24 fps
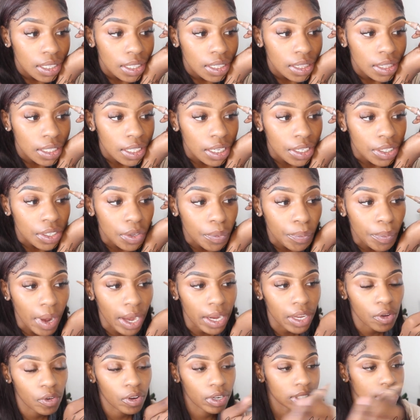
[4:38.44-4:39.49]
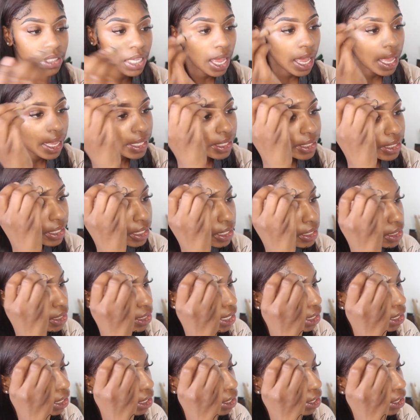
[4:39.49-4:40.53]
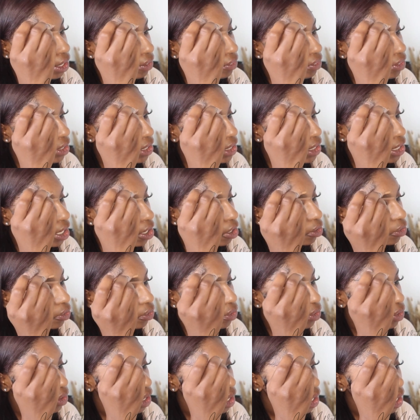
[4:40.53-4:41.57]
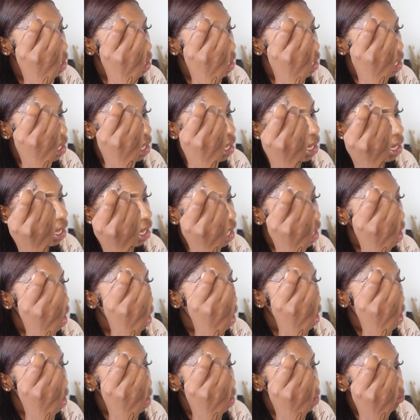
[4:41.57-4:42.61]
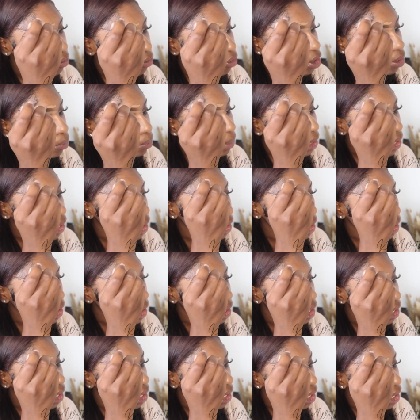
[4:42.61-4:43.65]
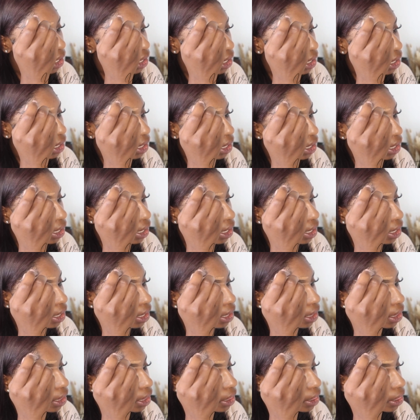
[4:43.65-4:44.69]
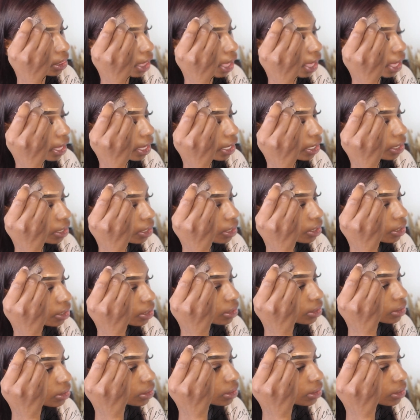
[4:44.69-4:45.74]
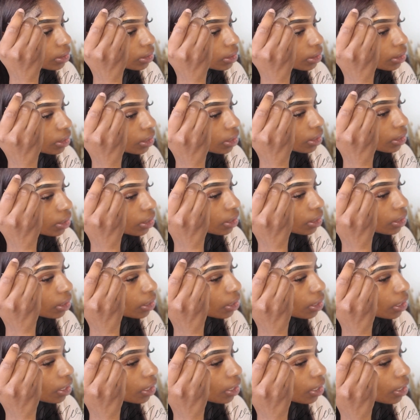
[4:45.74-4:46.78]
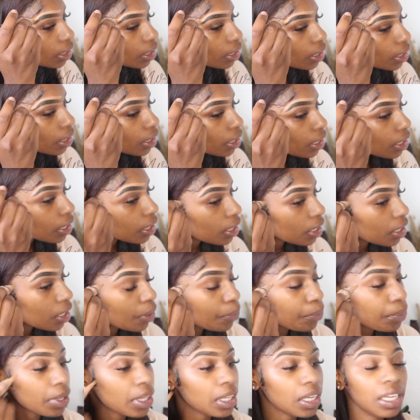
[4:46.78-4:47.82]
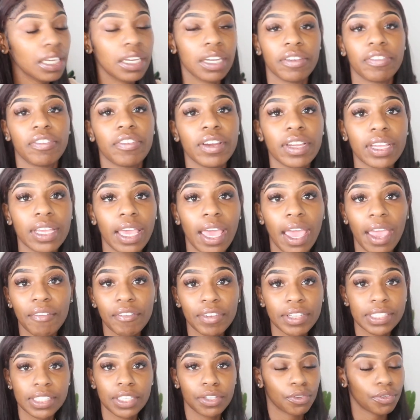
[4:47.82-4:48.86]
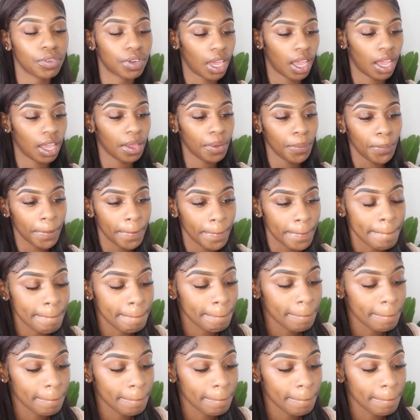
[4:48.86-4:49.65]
that you prioritize, is taking care of yourself. For me, that looks completely different every single day.